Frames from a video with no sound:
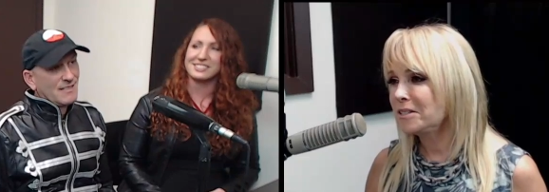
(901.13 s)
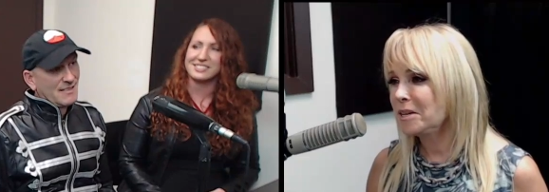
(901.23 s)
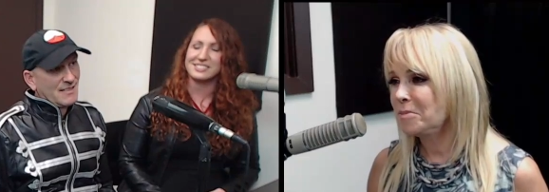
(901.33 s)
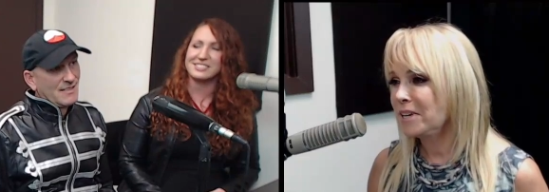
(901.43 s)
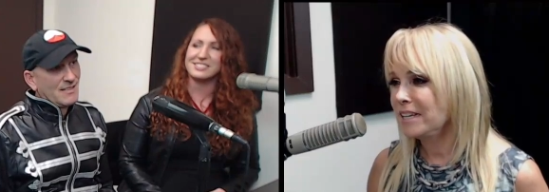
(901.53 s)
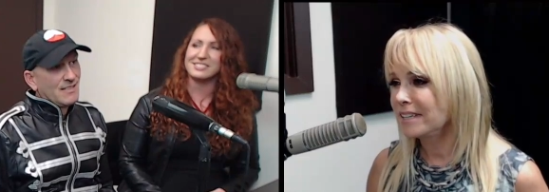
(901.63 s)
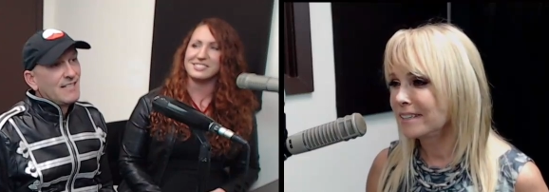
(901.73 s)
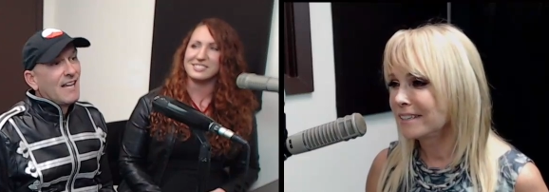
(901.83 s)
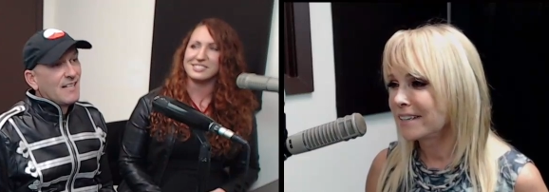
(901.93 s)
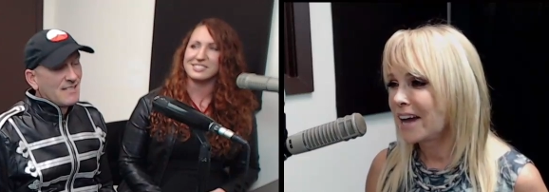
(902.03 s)
Speaker 1: St. Pete?
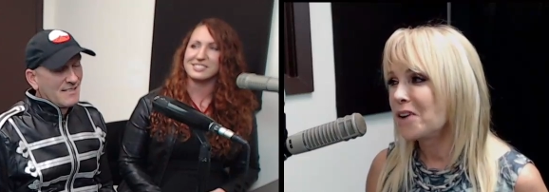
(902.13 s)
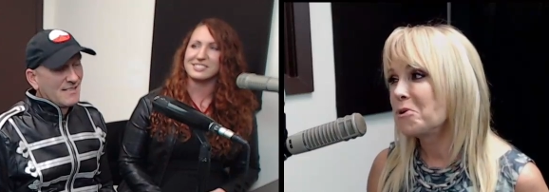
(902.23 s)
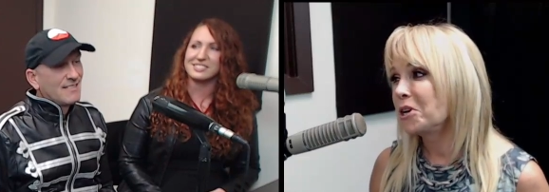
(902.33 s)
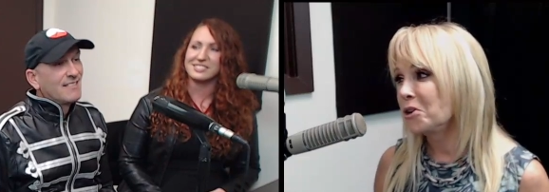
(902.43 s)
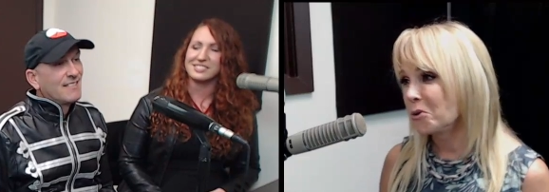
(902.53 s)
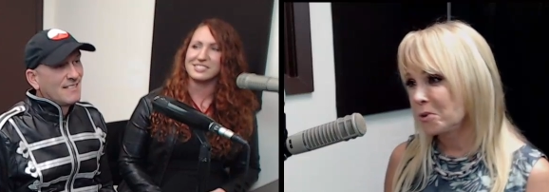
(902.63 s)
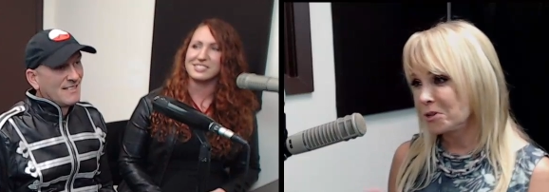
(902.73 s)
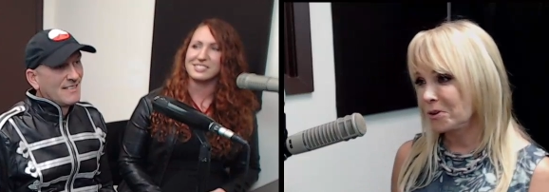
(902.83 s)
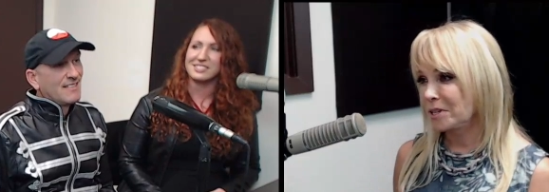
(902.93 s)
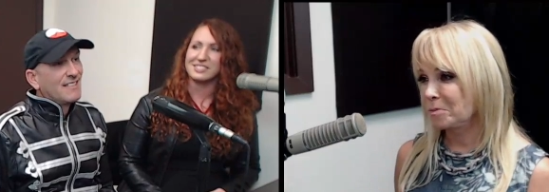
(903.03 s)
Yes. I want to know when
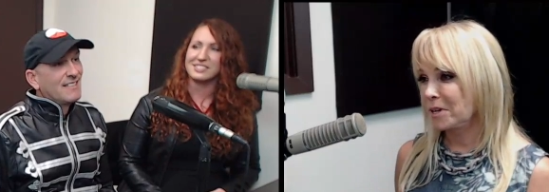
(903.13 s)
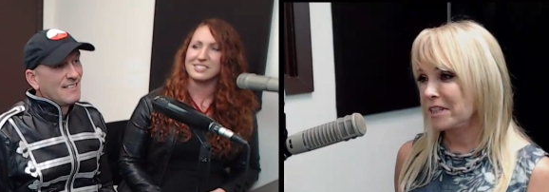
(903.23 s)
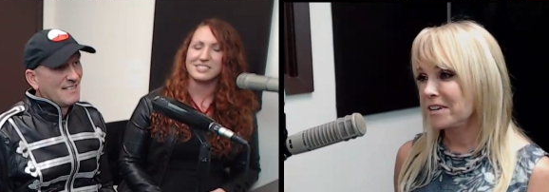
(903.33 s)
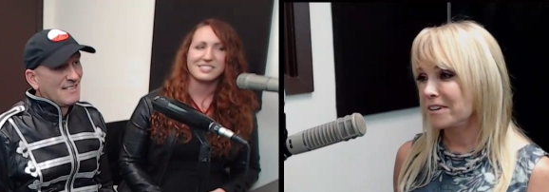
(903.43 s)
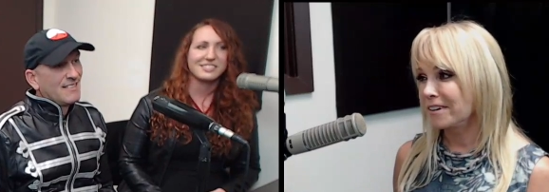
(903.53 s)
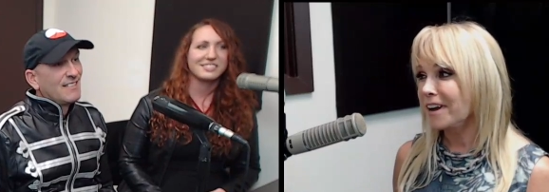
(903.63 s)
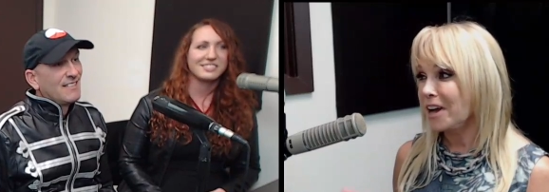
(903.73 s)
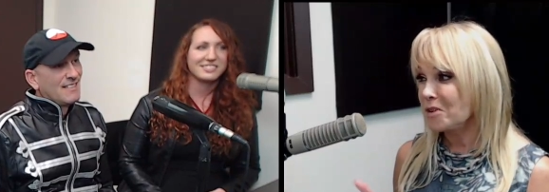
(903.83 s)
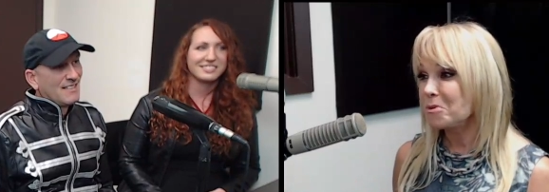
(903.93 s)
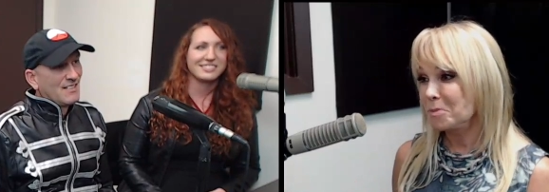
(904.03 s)
you guys play there.
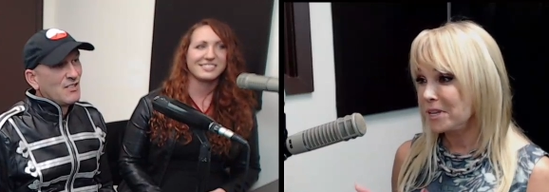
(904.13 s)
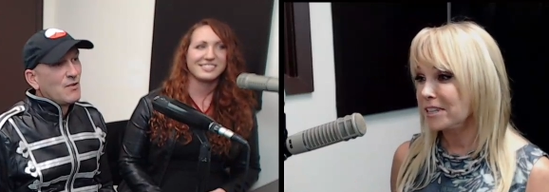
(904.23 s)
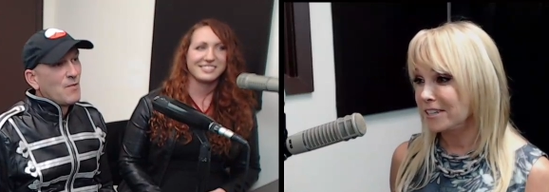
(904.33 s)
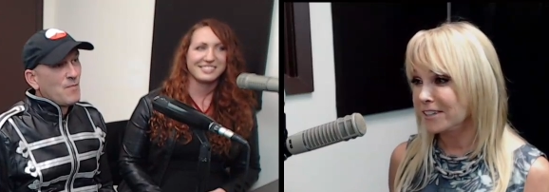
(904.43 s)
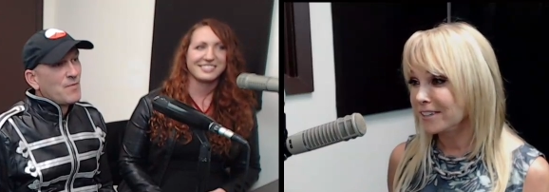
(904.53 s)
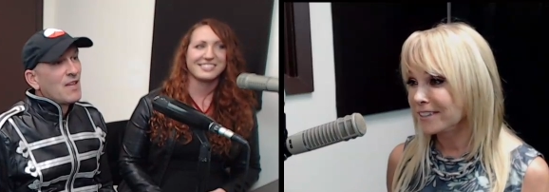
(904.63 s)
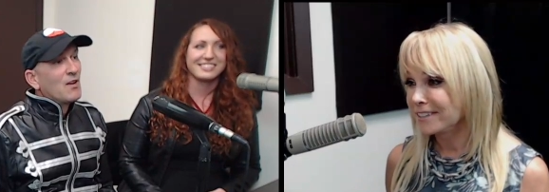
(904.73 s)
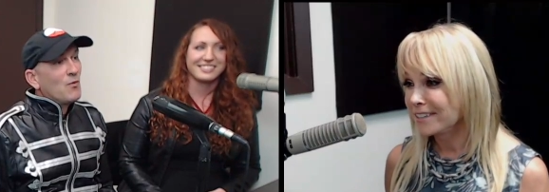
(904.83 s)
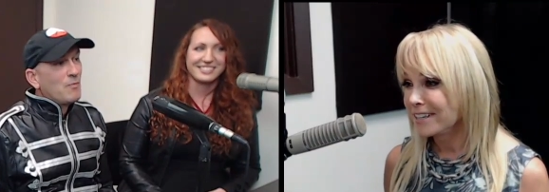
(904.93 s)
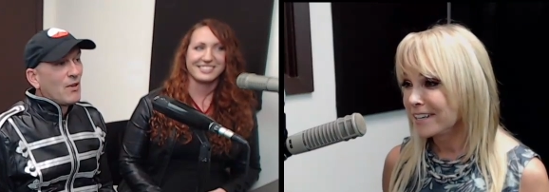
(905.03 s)
I will be there.
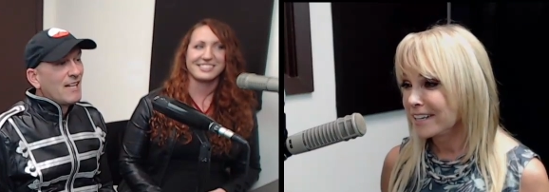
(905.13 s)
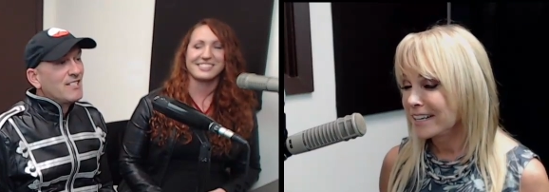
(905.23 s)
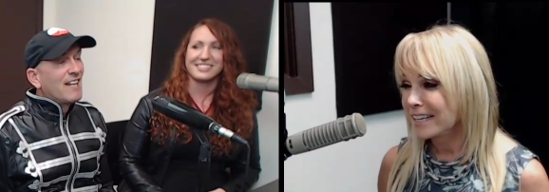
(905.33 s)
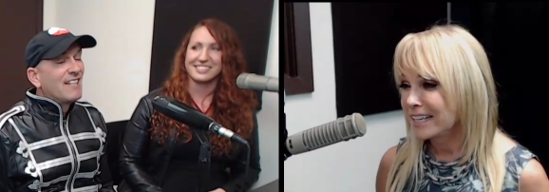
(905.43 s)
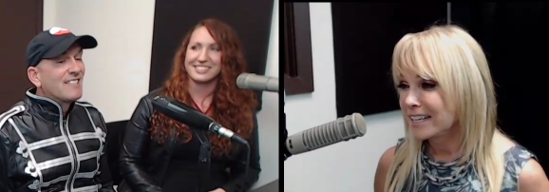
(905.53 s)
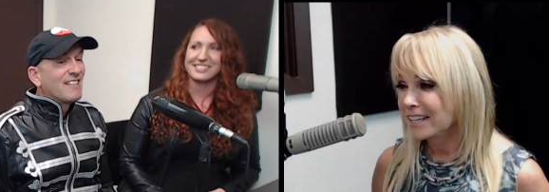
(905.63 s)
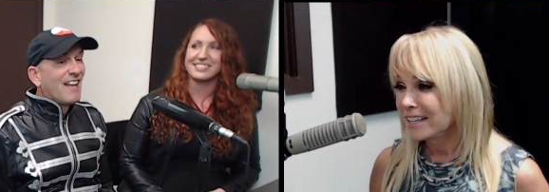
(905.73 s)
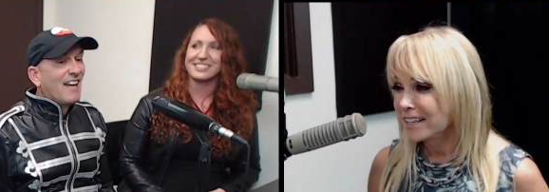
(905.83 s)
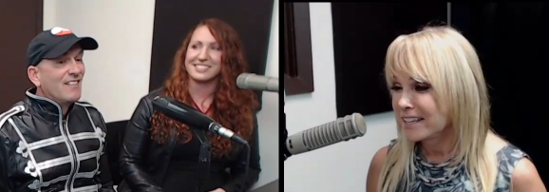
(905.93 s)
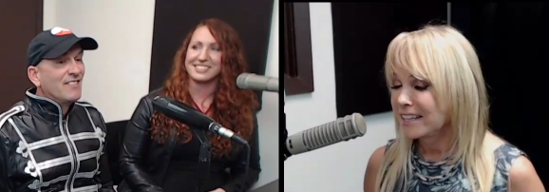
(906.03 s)
Speaker 2: We played Jannus
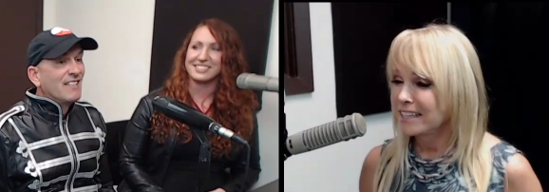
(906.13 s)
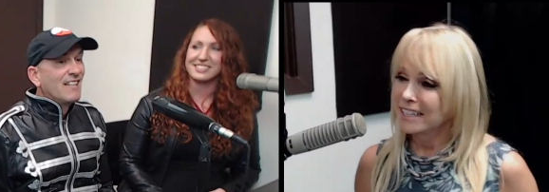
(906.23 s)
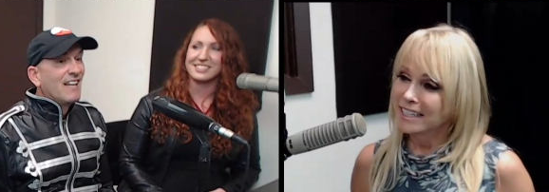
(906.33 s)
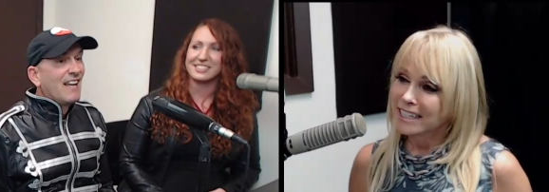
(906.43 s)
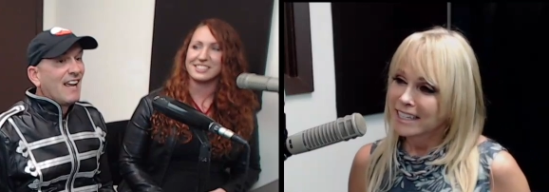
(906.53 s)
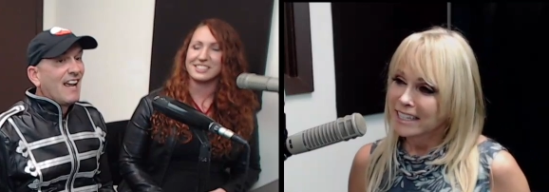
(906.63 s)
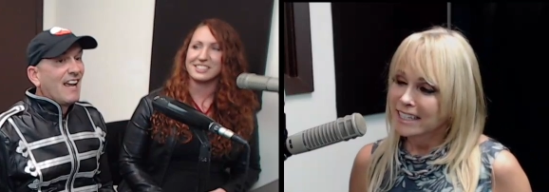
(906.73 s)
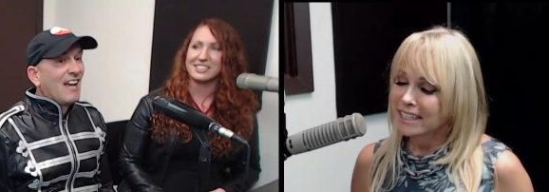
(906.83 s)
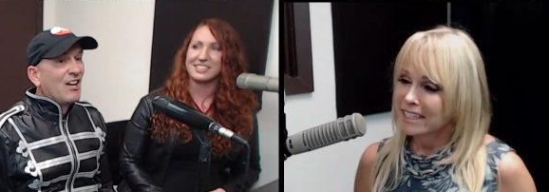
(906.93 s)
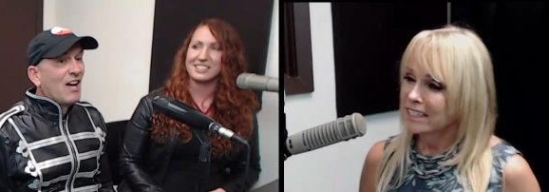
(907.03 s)
Live,
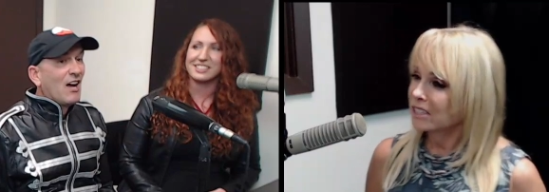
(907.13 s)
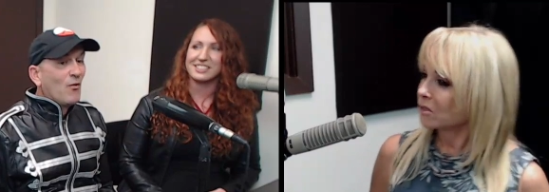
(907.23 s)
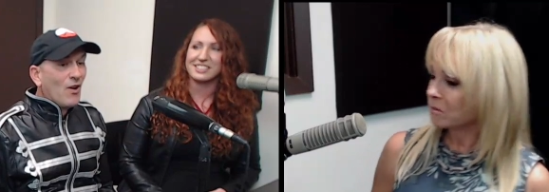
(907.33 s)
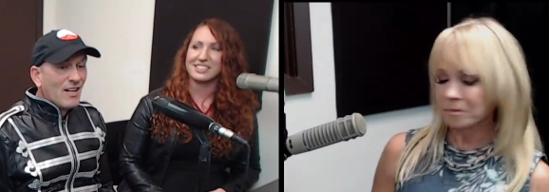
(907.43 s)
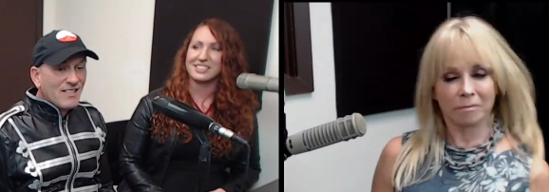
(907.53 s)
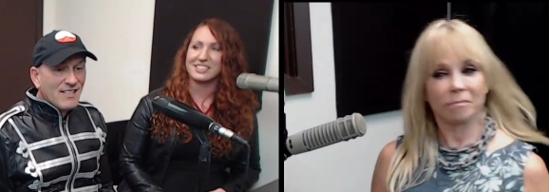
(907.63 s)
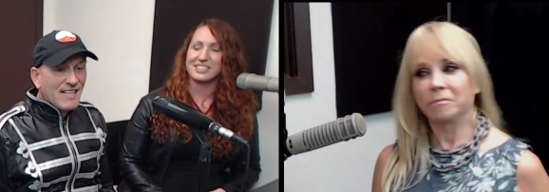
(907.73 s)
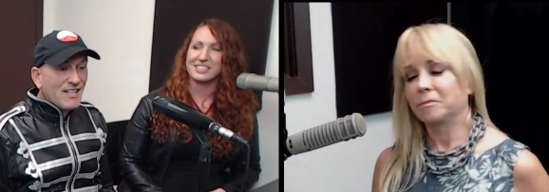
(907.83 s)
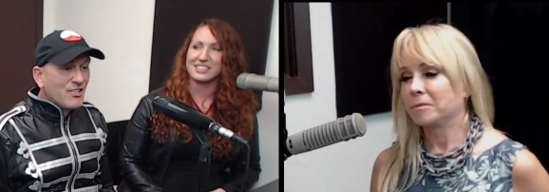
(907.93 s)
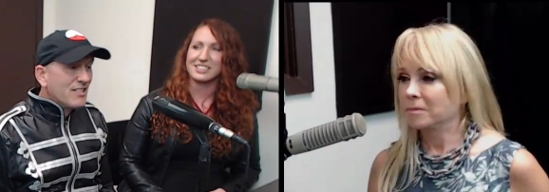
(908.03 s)
and I walked to the
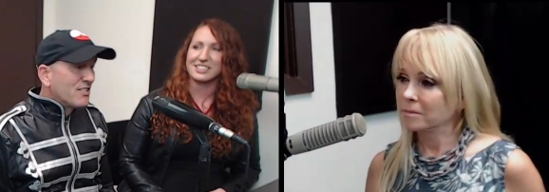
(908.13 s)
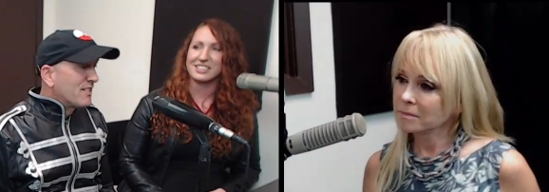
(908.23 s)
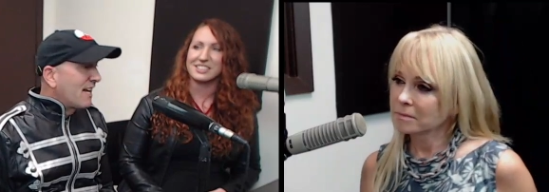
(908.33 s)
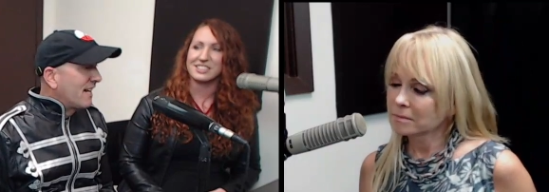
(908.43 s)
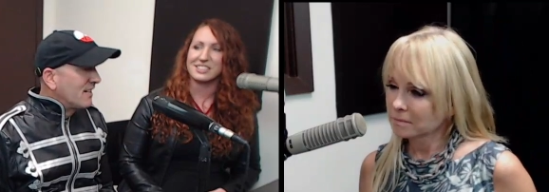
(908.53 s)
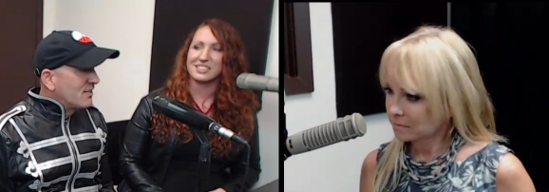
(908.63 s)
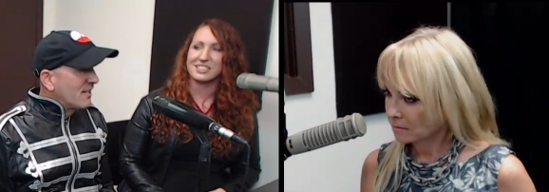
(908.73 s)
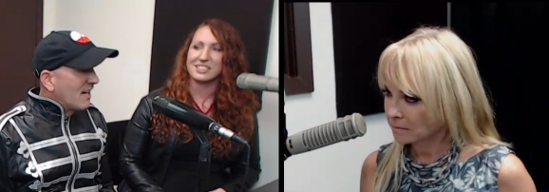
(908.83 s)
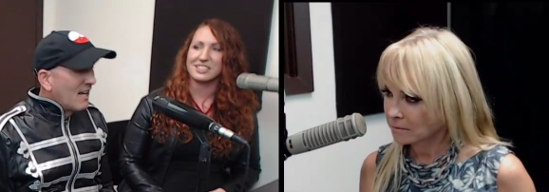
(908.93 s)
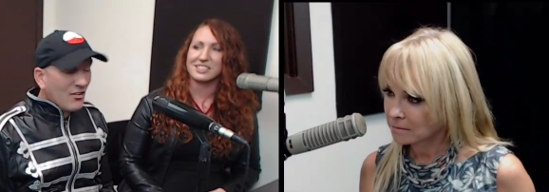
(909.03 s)
edge of the stage,
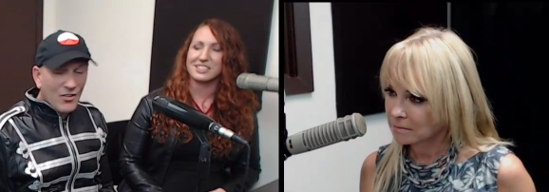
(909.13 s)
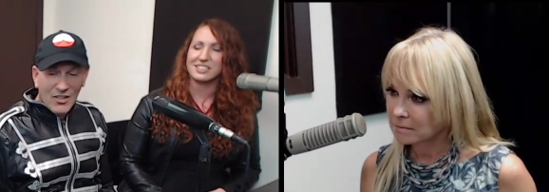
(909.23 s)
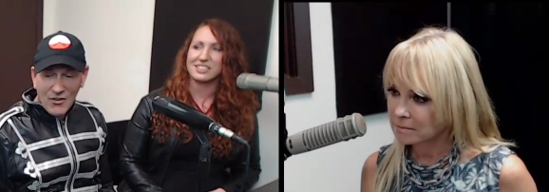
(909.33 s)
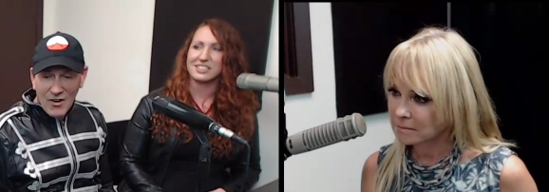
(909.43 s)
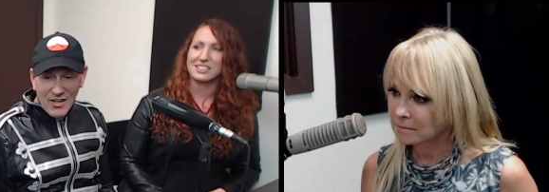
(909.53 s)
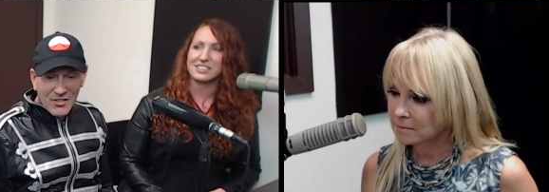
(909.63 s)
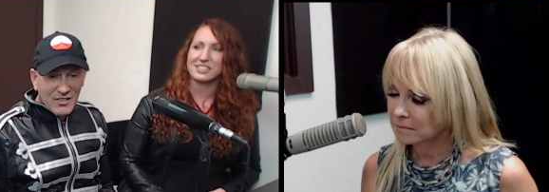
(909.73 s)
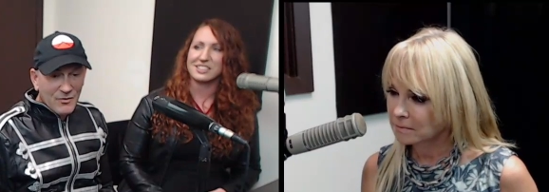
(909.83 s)
and I look across